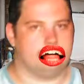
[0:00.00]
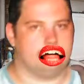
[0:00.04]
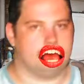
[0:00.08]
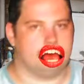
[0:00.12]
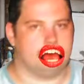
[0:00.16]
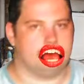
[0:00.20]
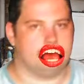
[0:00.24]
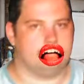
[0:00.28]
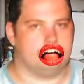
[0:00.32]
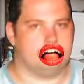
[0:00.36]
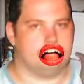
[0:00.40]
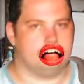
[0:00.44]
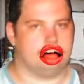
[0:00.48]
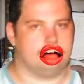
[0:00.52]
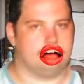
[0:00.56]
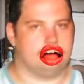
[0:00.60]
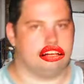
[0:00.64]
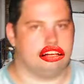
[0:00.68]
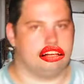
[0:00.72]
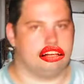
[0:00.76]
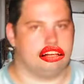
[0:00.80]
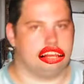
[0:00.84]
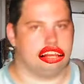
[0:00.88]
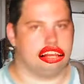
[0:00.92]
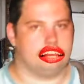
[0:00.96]
Yeah, it's
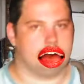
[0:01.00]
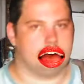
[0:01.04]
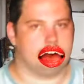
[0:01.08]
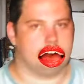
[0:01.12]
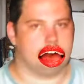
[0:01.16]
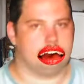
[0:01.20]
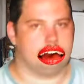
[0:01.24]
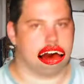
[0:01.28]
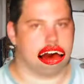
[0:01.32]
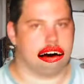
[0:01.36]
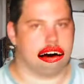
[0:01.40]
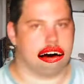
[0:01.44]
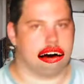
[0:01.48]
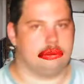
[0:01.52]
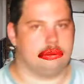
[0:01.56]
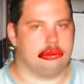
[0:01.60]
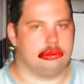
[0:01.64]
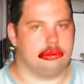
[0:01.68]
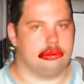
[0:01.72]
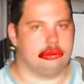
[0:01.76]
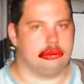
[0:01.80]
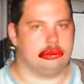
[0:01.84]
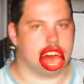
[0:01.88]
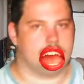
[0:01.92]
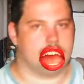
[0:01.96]
like a
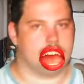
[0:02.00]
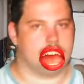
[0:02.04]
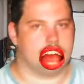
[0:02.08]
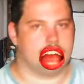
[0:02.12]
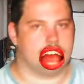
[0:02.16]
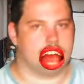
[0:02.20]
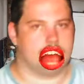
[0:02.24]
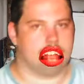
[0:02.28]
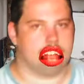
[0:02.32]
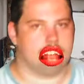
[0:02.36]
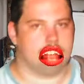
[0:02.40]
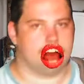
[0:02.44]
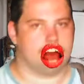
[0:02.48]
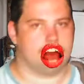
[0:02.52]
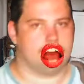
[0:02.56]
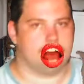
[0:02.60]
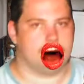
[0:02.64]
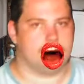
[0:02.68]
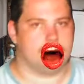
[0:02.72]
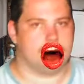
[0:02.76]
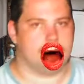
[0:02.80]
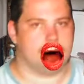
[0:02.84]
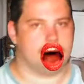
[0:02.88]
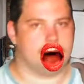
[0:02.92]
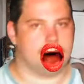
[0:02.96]
helicopter like
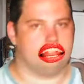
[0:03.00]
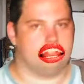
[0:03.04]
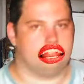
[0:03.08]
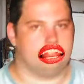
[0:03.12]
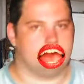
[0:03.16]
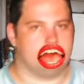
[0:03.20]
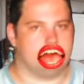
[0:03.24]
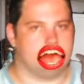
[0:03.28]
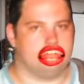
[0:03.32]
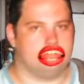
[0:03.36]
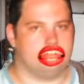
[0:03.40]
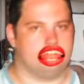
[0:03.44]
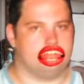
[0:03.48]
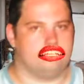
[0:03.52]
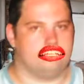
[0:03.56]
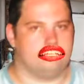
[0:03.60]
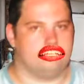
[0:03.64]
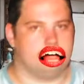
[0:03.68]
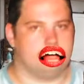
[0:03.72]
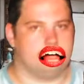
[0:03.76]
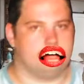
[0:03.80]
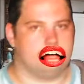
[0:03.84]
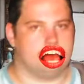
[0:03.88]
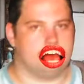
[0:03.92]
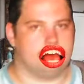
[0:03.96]
rotors where like it's moving
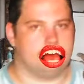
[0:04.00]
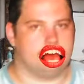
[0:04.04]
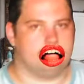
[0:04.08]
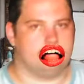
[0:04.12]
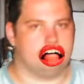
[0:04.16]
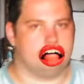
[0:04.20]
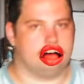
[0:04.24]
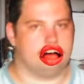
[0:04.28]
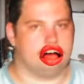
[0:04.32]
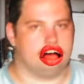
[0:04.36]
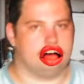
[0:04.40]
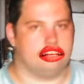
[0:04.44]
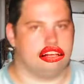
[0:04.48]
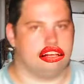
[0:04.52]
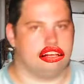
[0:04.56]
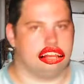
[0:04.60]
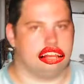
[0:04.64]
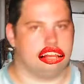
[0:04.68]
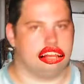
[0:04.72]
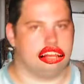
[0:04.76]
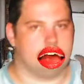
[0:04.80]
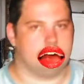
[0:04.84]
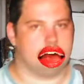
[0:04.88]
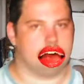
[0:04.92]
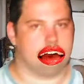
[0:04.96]
so fast that it looks like
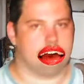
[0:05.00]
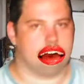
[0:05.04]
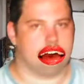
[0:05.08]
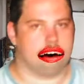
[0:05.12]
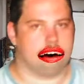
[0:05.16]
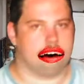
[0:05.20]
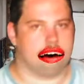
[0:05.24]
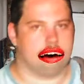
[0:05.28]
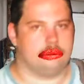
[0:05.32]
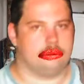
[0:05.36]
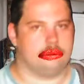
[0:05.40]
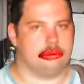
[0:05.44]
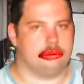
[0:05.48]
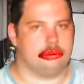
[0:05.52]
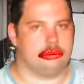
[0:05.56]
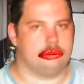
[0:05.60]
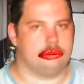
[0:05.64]
it's still, you know.